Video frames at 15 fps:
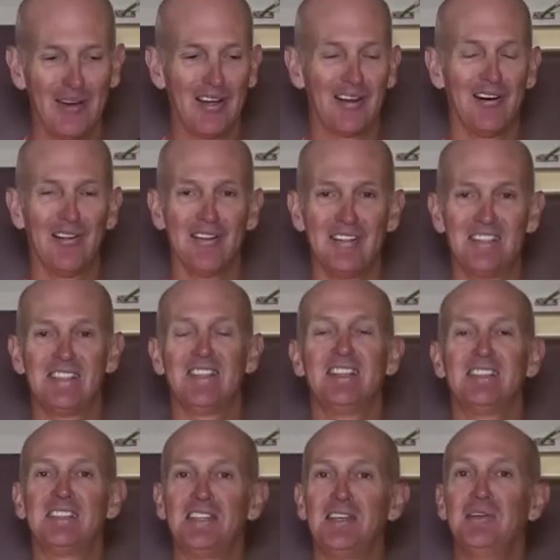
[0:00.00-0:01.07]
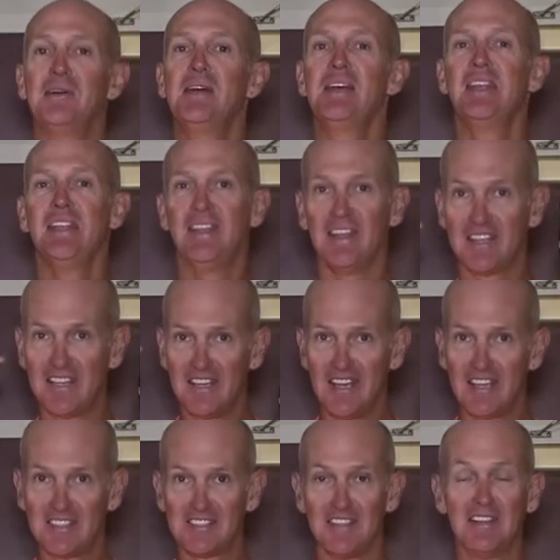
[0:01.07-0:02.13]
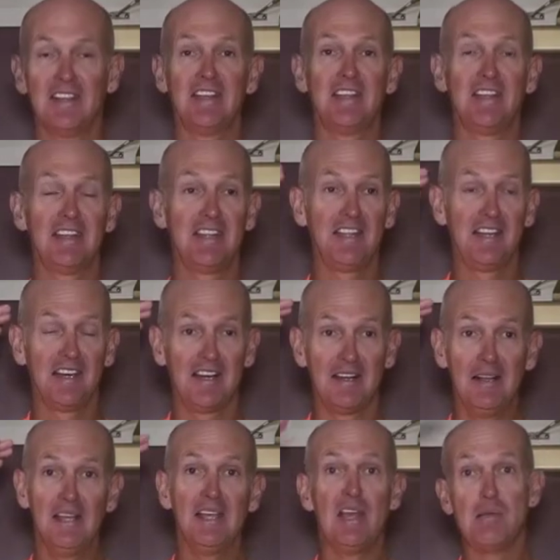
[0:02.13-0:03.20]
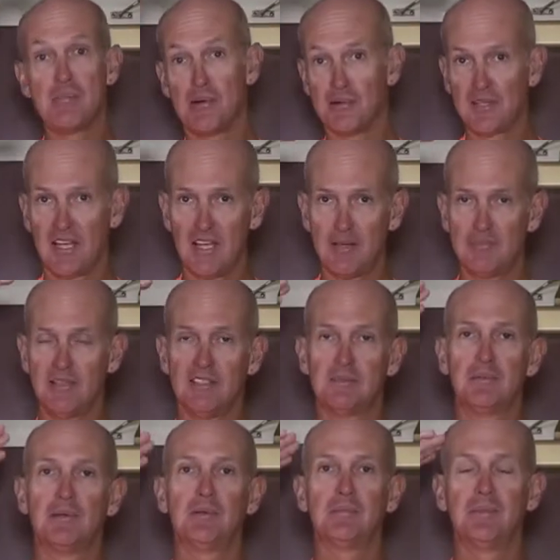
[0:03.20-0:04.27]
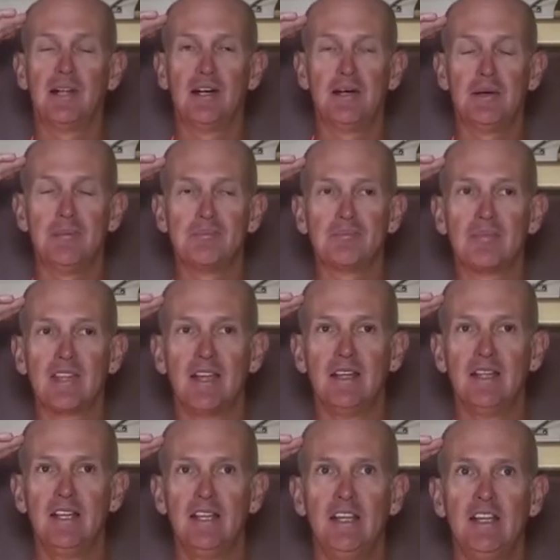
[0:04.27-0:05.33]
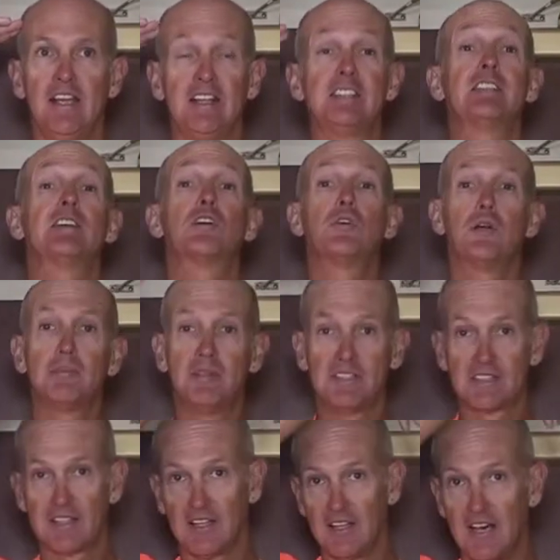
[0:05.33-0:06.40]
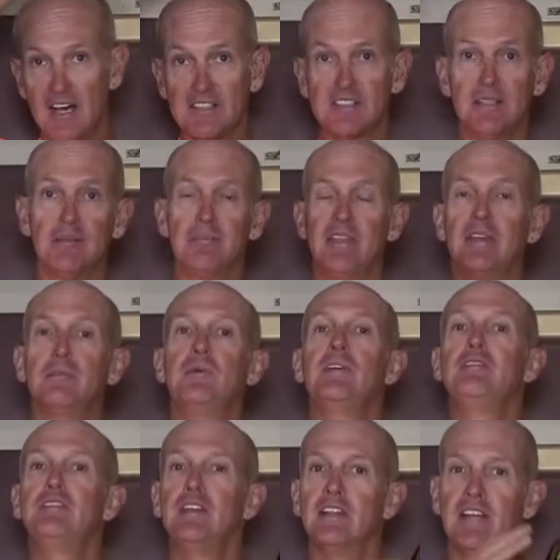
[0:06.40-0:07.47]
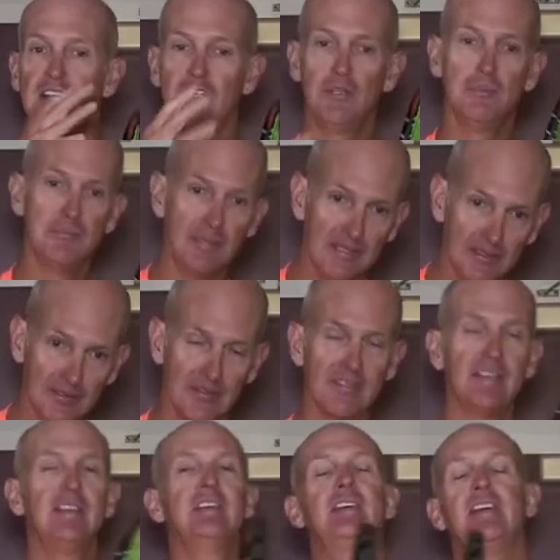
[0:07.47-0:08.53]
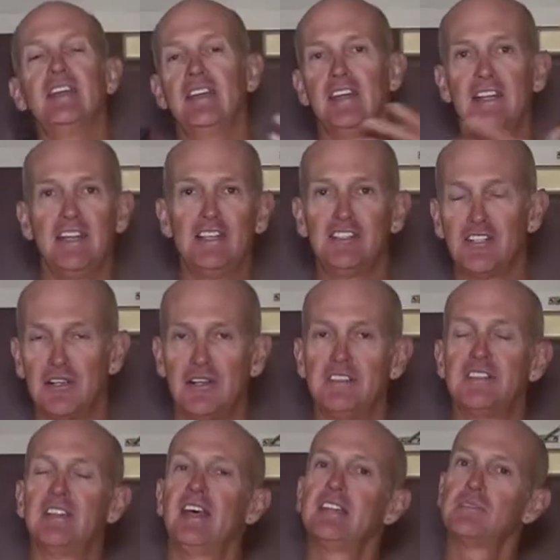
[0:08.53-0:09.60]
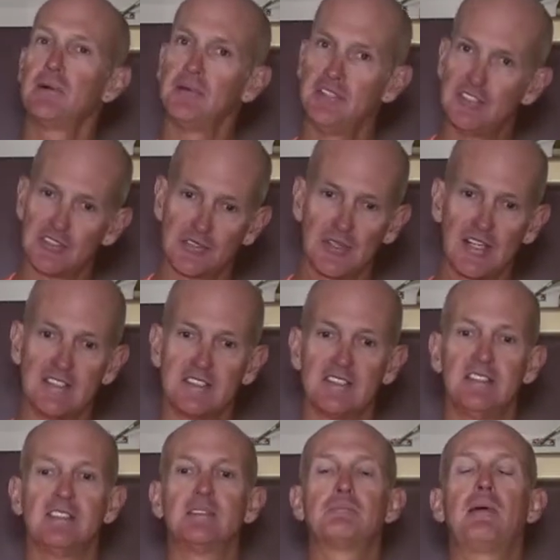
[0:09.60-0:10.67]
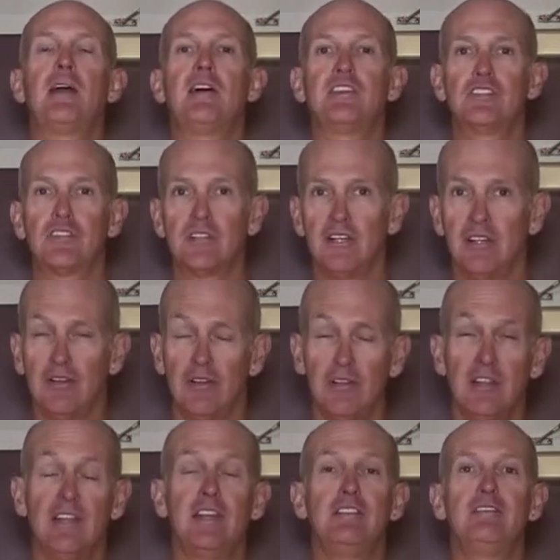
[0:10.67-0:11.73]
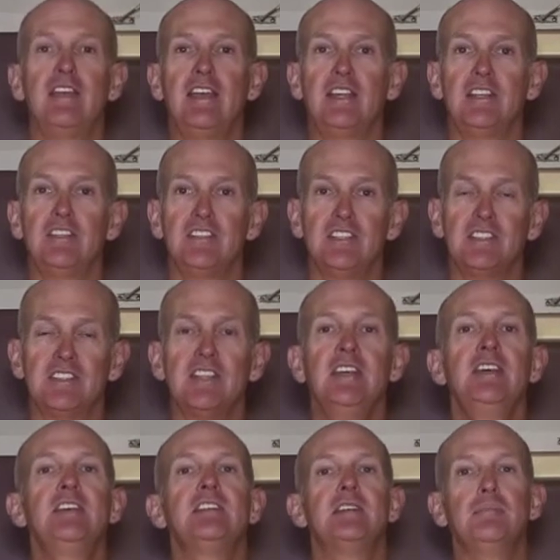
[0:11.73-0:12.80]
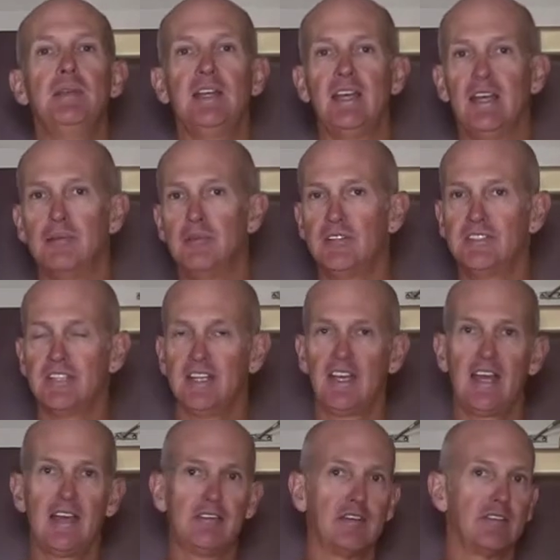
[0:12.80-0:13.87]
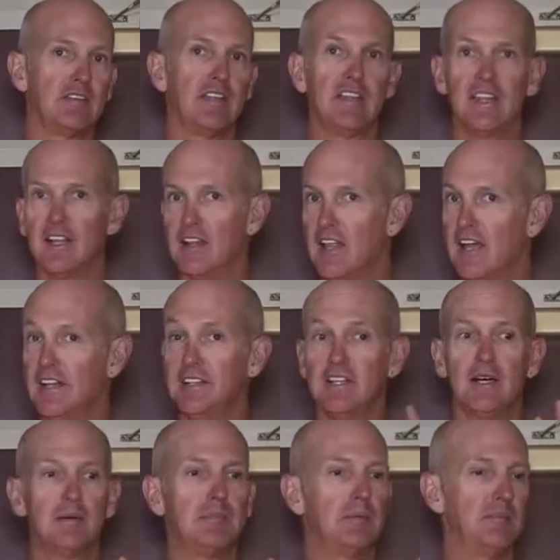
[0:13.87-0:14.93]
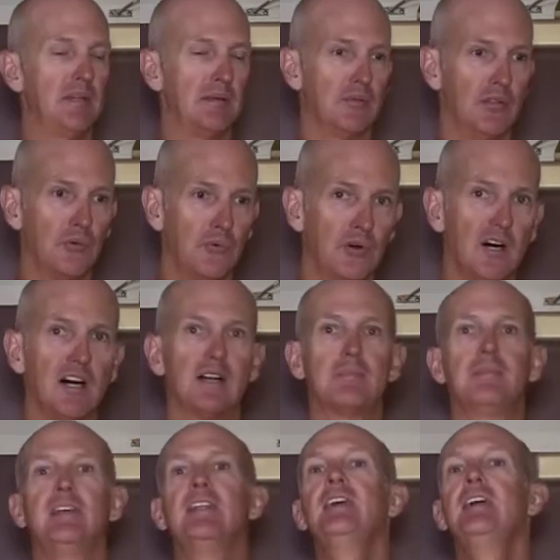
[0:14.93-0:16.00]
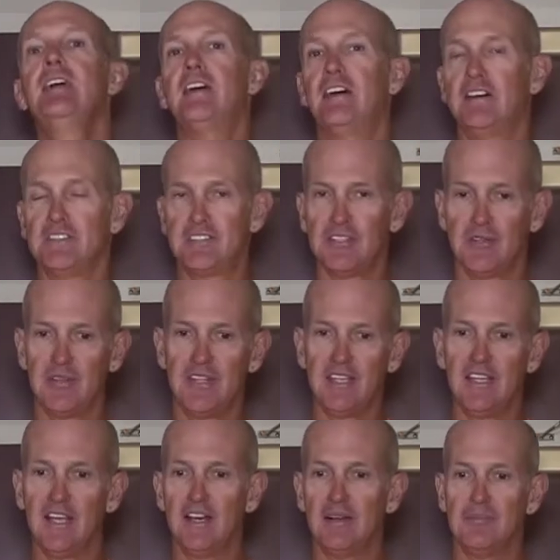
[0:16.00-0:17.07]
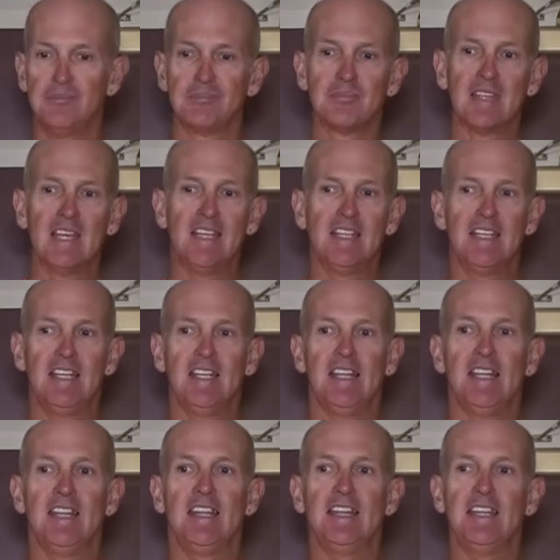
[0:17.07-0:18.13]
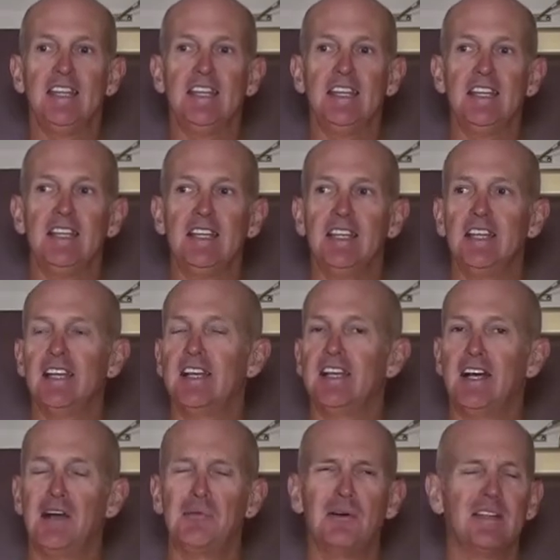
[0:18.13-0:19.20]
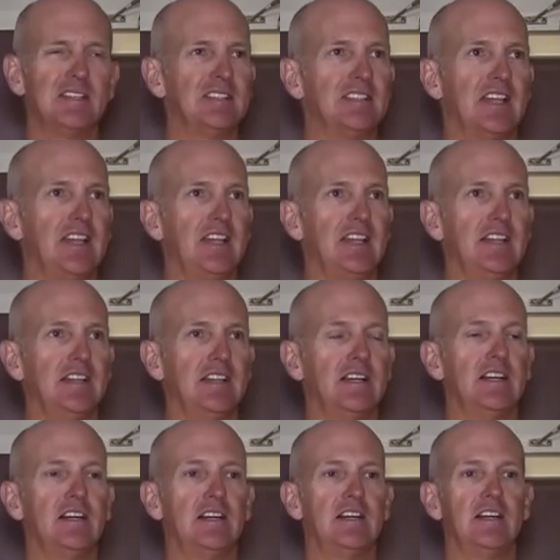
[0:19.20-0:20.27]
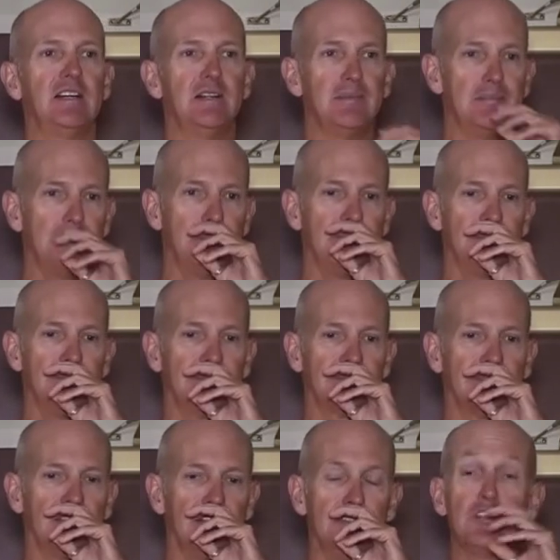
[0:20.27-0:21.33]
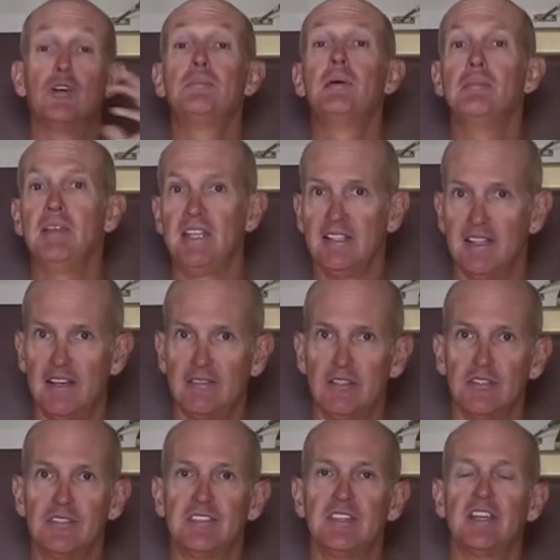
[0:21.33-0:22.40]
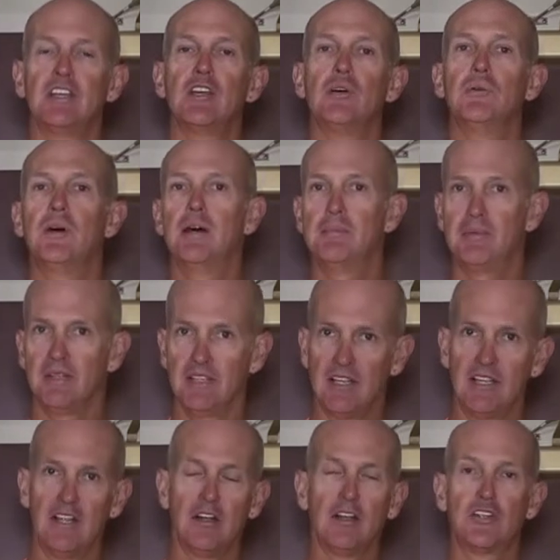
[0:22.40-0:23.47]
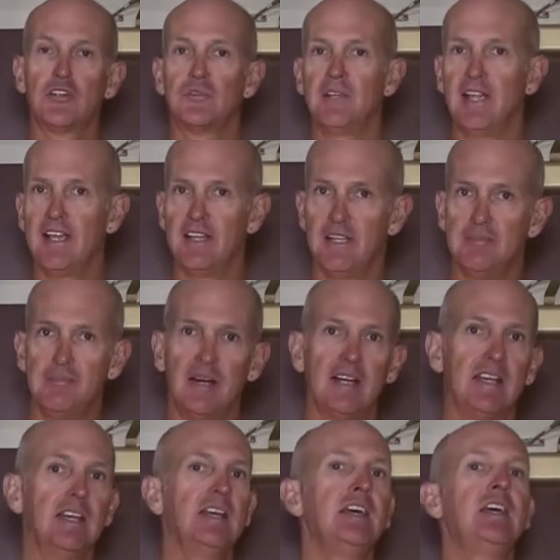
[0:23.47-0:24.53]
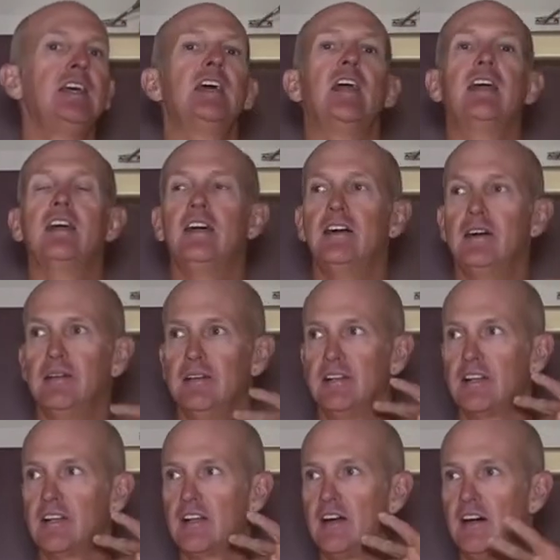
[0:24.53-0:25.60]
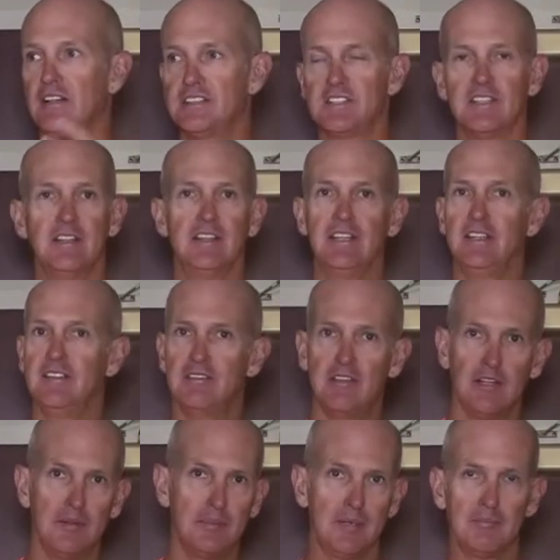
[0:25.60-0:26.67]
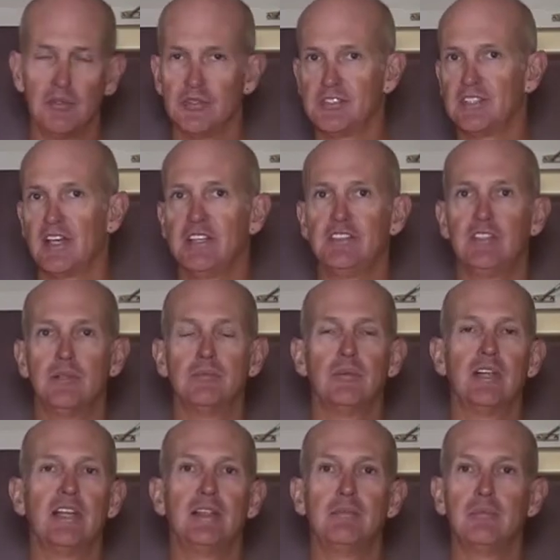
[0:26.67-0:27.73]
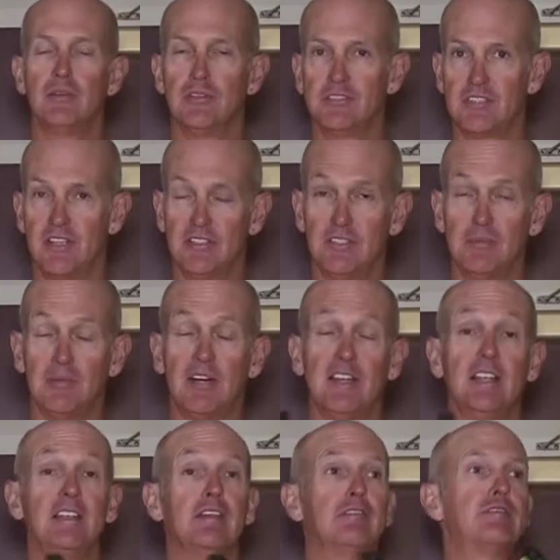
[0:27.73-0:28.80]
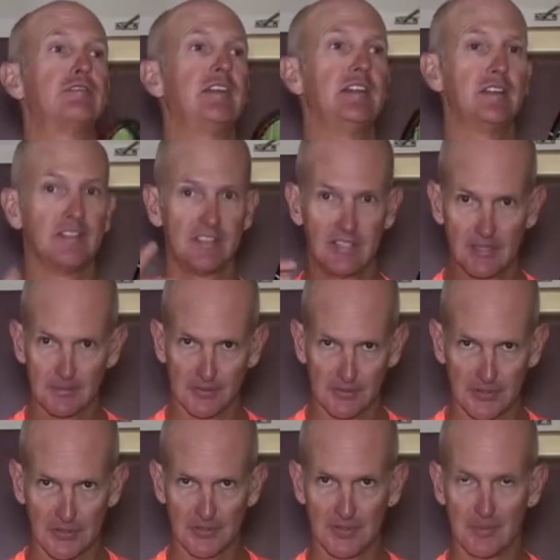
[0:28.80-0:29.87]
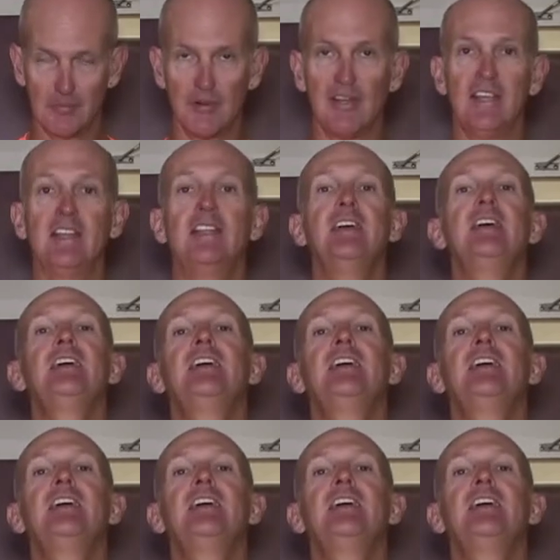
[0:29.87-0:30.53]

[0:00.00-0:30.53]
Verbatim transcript: what all these things do, the connection, but the uh, hippocampus, but. Um, it's the corpus callosum that we feel like you build, and get integrated. So that's why we stress this postural advantages to being able to have everything lined up and be able to walk, but also the, um, the I want to say, um, dopamine levels that go up and are created by uh, constantly developing both sides of your brain, both sides of your body. The fingertips grow the brain.